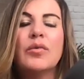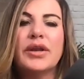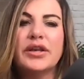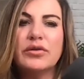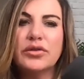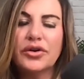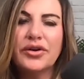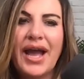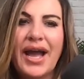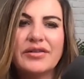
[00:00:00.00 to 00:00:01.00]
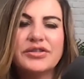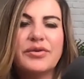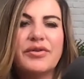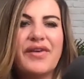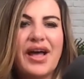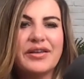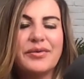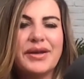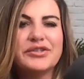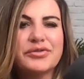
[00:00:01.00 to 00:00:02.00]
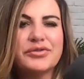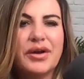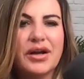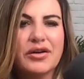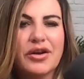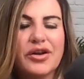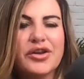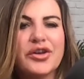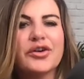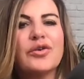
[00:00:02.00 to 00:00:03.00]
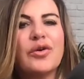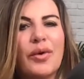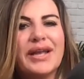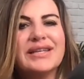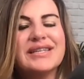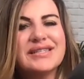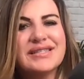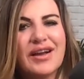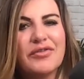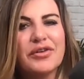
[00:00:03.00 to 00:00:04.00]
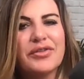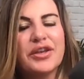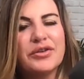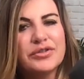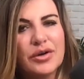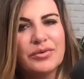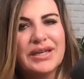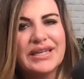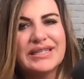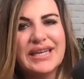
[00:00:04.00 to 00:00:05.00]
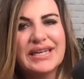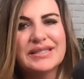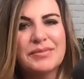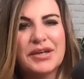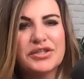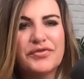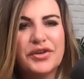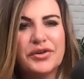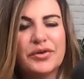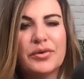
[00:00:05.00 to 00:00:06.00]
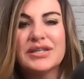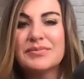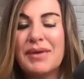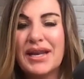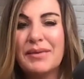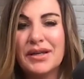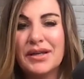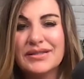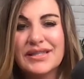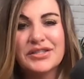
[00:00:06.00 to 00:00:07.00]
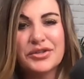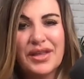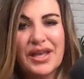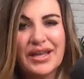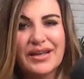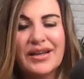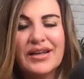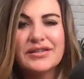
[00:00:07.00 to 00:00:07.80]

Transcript: When you learn how to evaluate true hunger, you're going to discover that you don't need to eat as much food or as many meals as you think.